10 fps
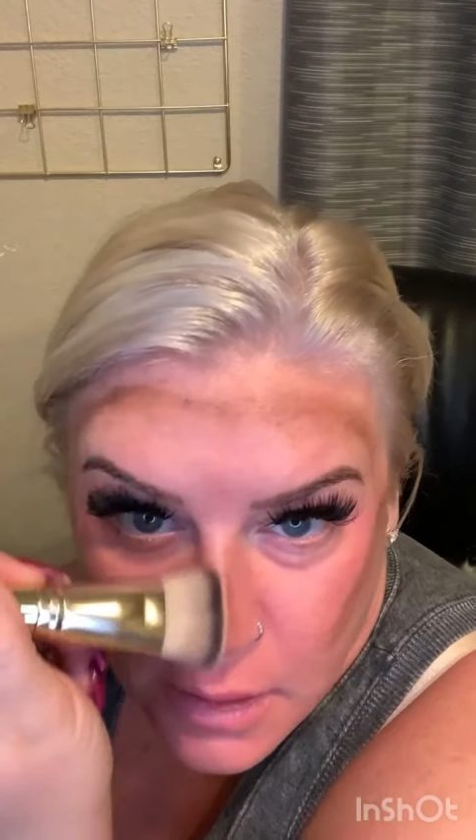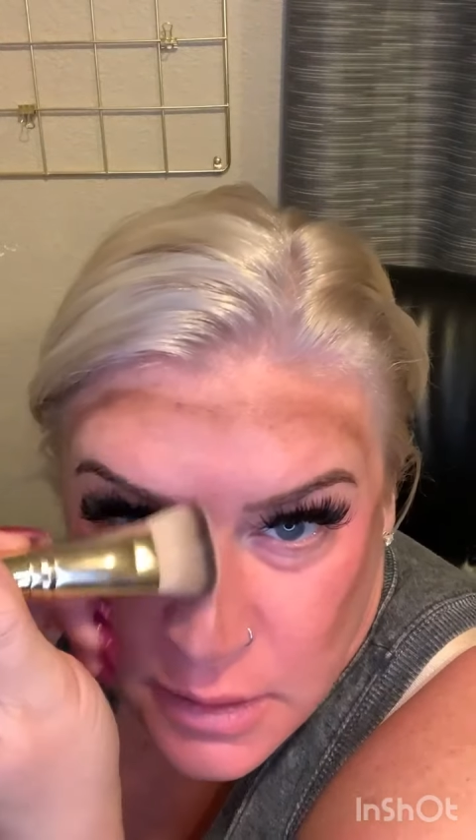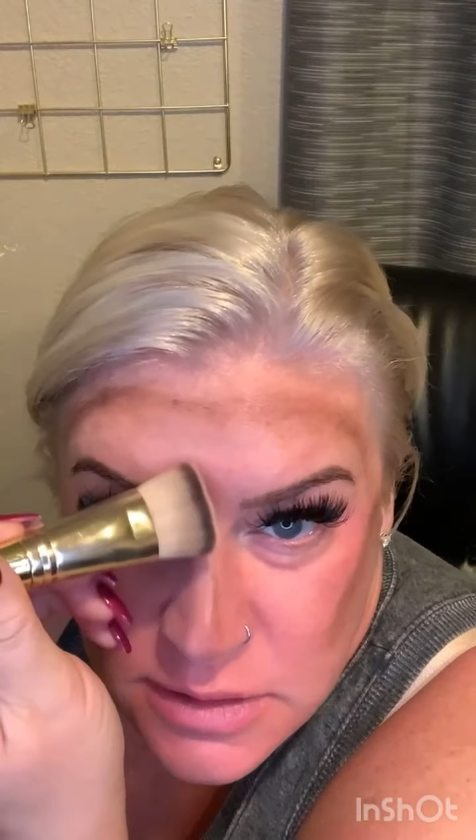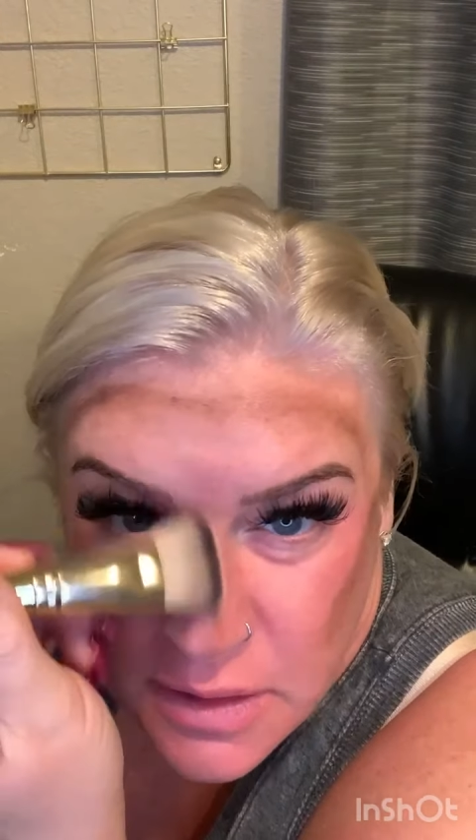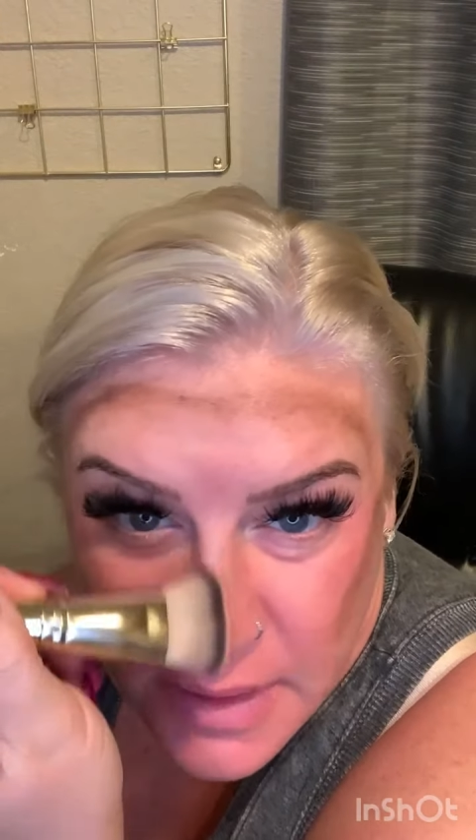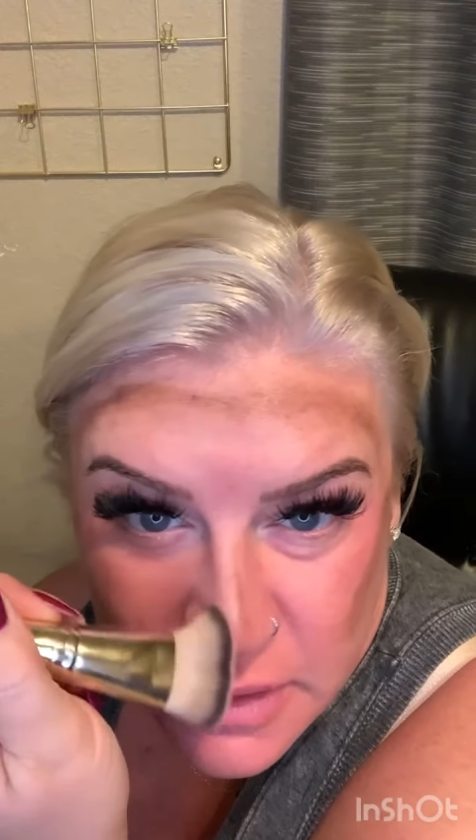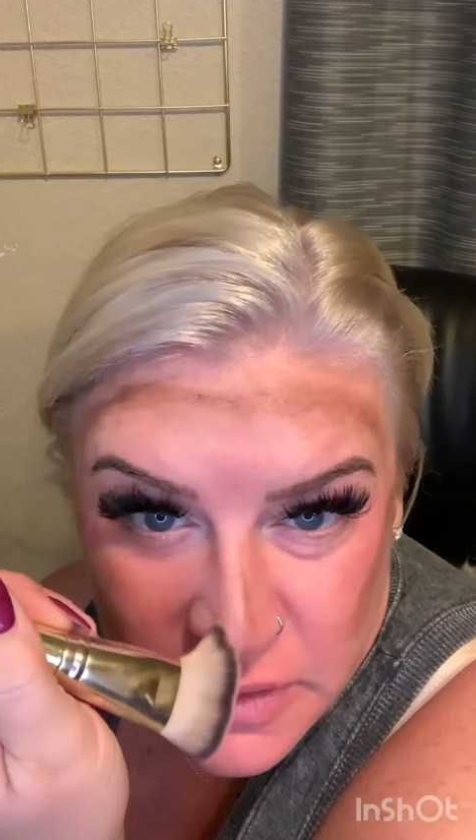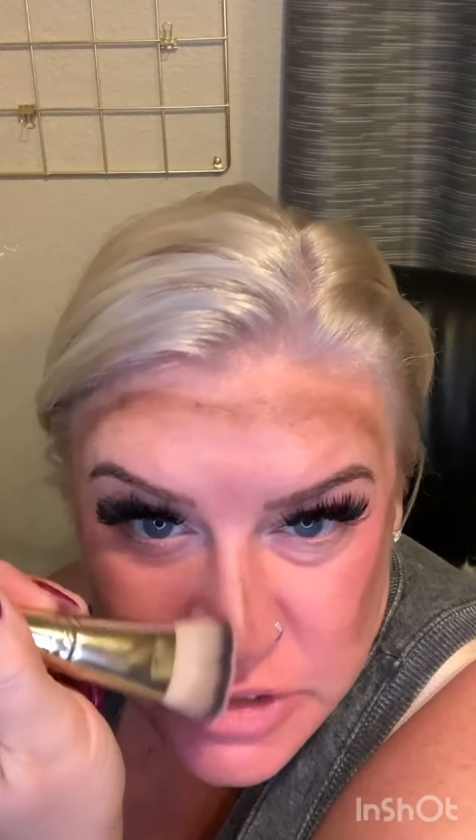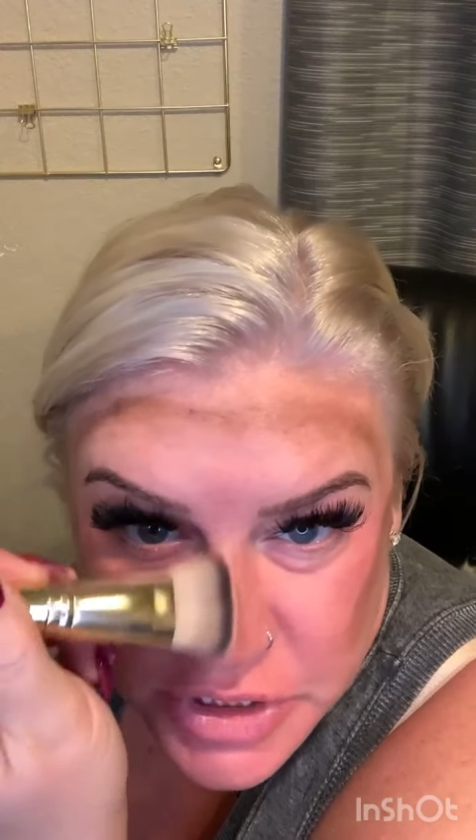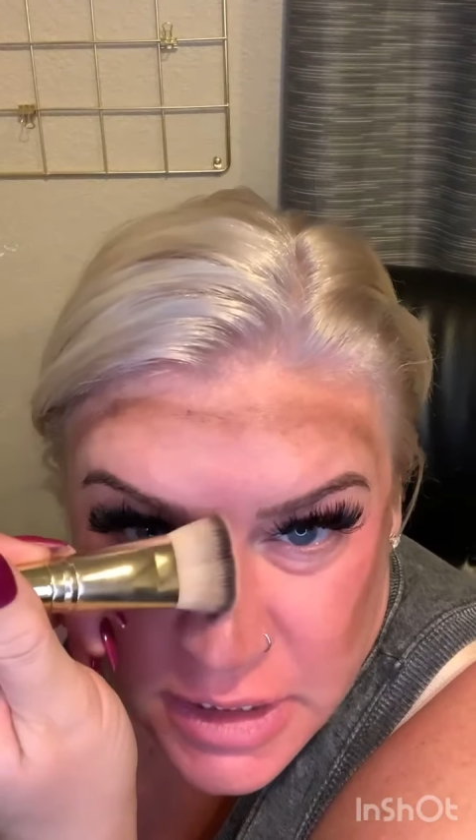so I know
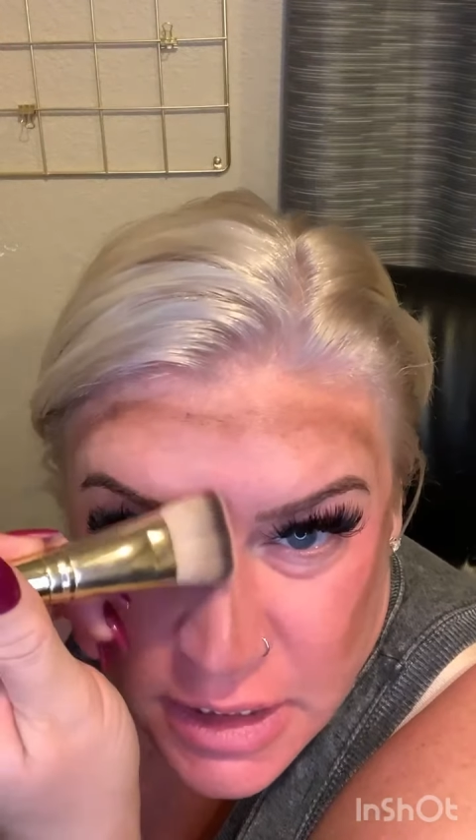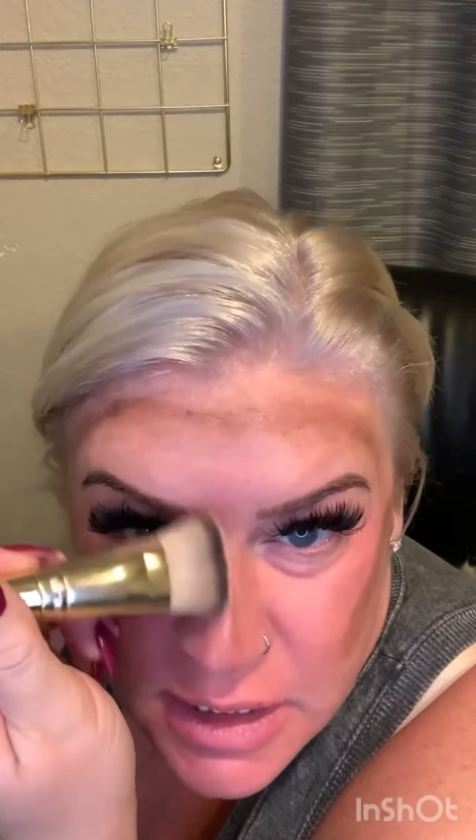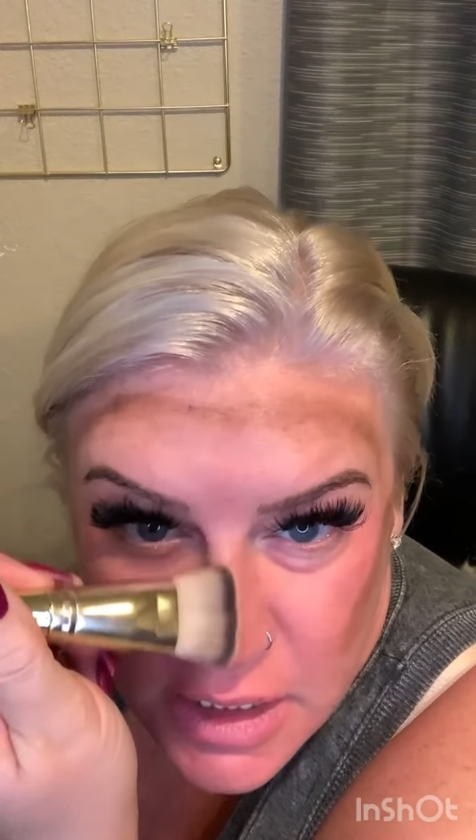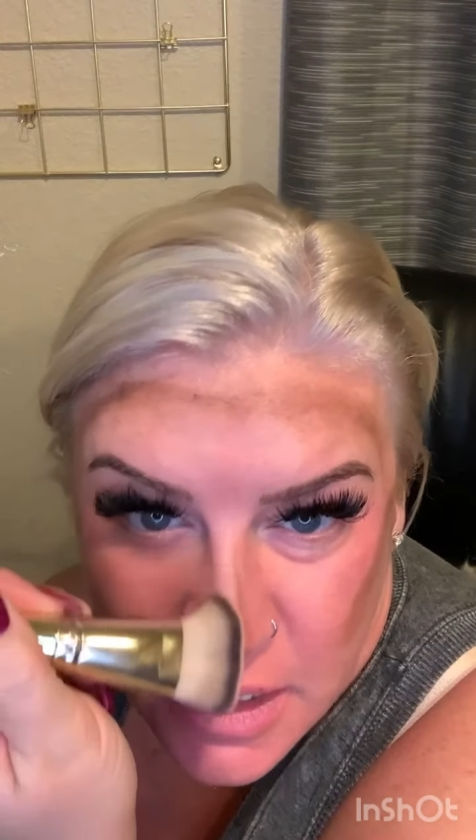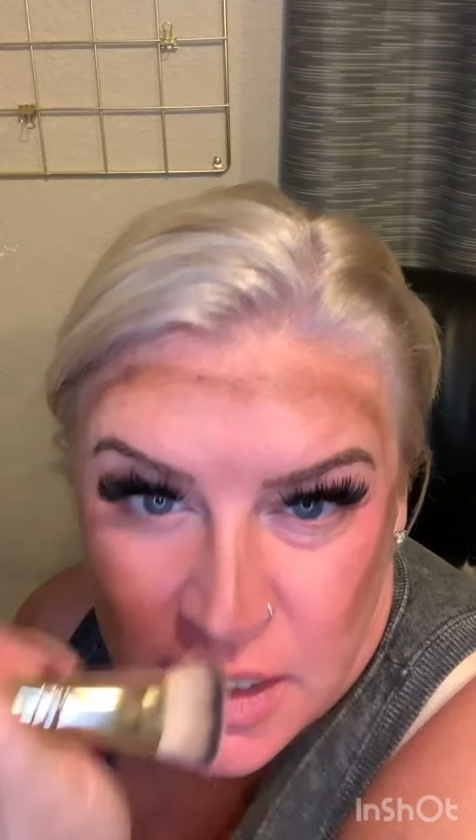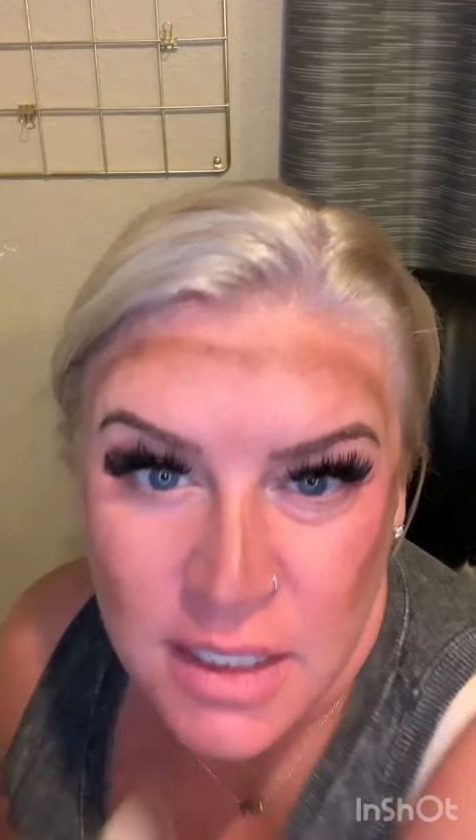that you're here.